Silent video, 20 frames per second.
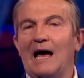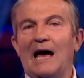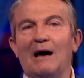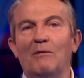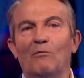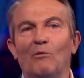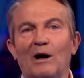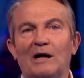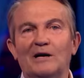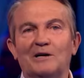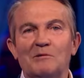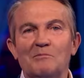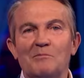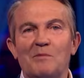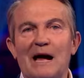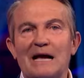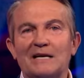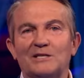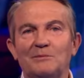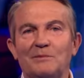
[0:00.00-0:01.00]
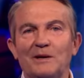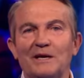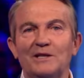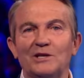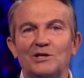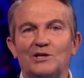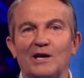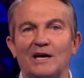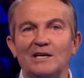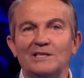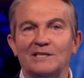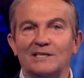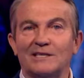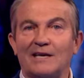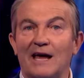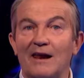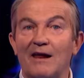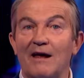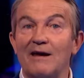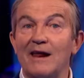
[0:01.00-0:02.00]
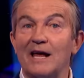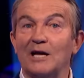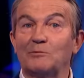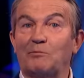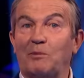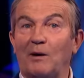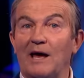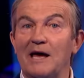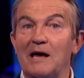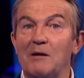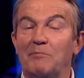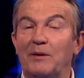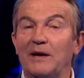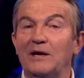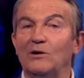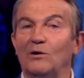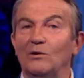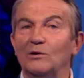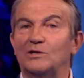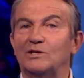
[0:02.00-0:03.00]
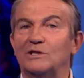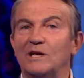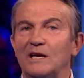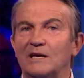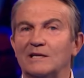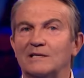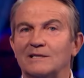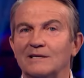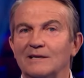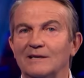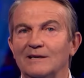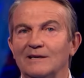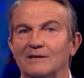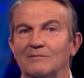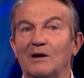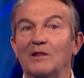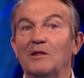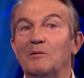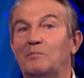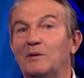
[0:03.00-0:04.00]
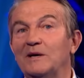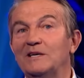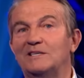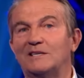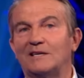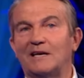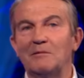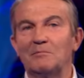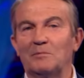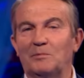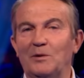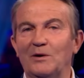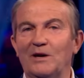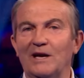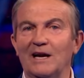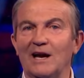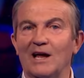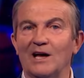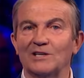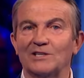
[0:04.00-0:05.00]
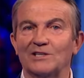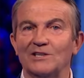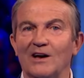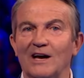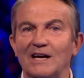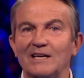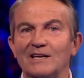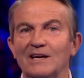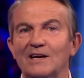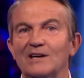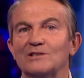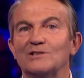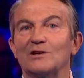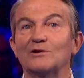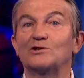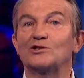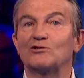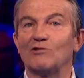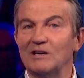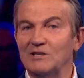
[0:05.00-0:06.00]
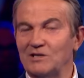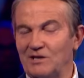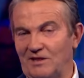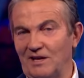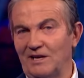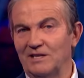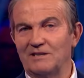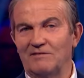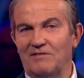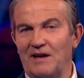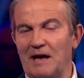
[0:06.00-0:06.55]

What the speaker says: And welcome back to Beat the Chasers. Can our next player beat all six? Well, the beast skipped pudding last night, so stranger things have